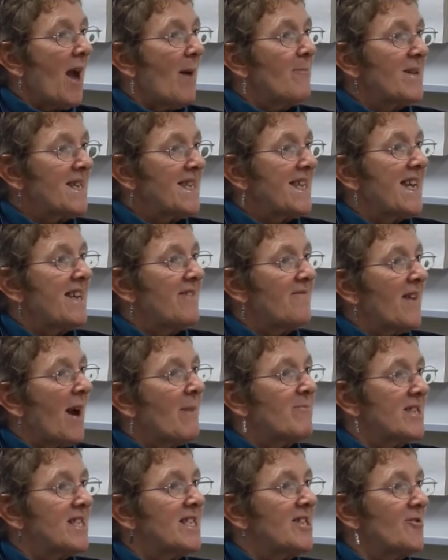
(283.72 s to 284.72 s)
believe
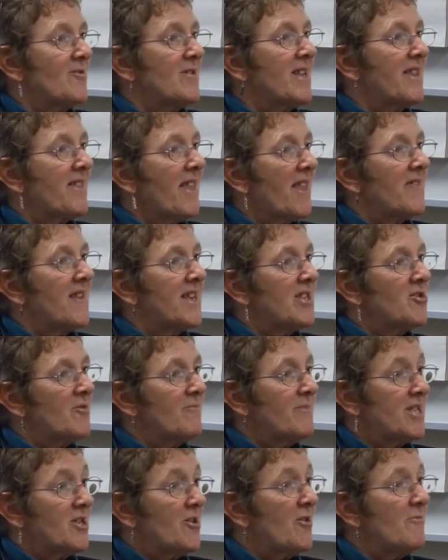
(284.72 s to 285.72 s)
absolutely that they
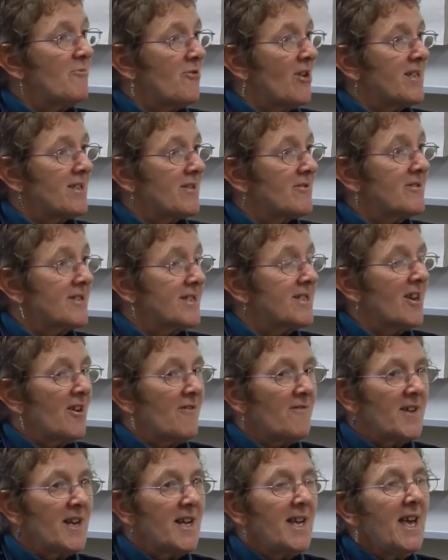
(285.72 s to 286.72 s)
should be doing practical stuff.